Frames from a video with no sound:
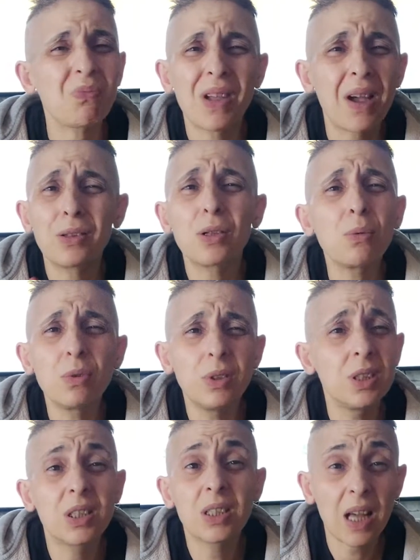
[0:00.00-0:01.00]
I don't
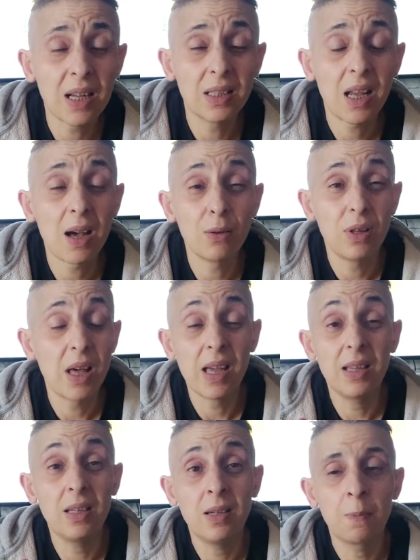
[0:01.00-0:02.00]
understand how
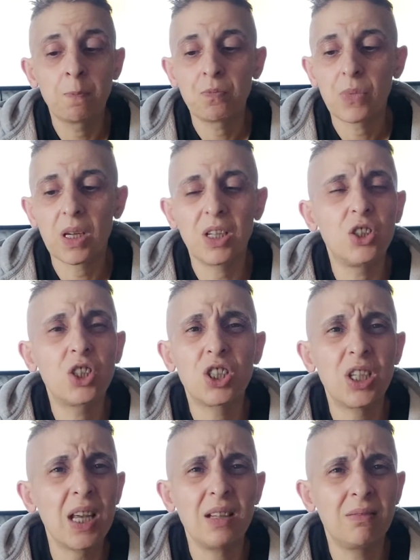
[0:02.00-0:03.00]
they can
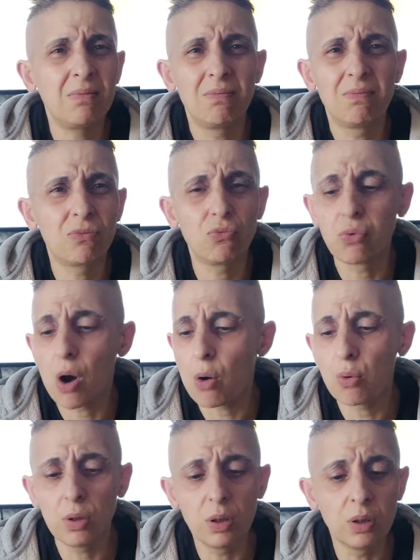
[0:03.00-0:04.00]
sit and
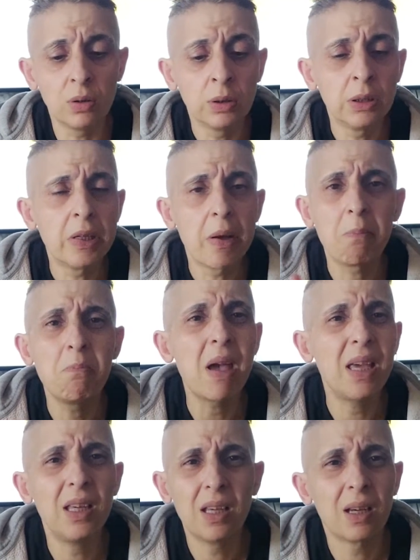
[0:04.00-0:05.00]
roll and
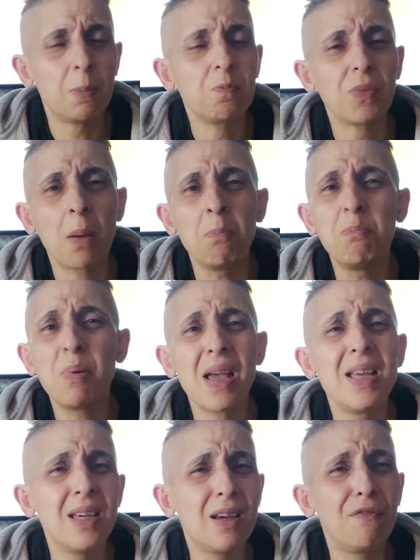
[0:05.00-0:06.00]
make and
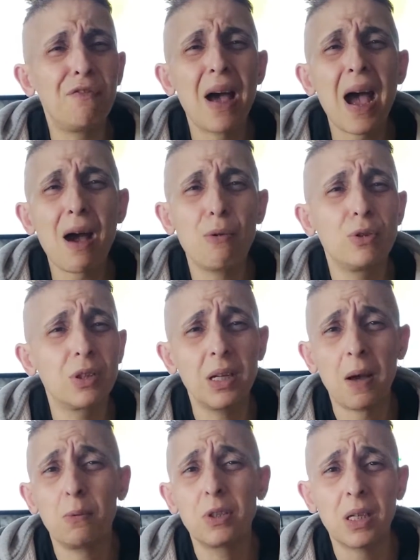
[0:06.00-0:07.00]
bake for hours and
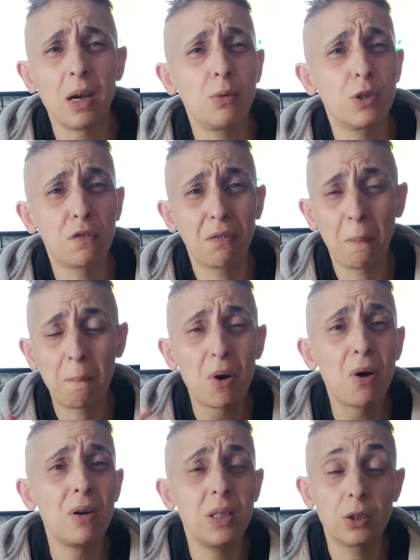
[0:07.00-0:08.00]
hours and hours for
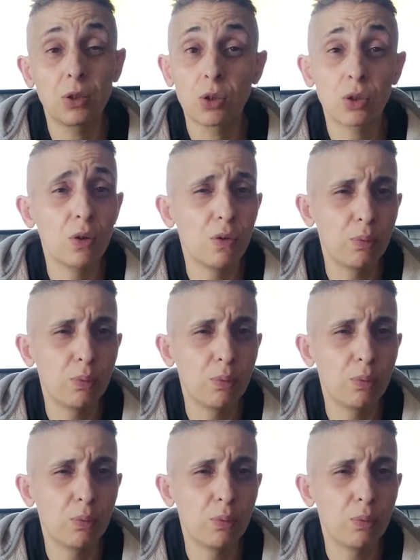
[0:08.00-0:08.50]
parties and stuff.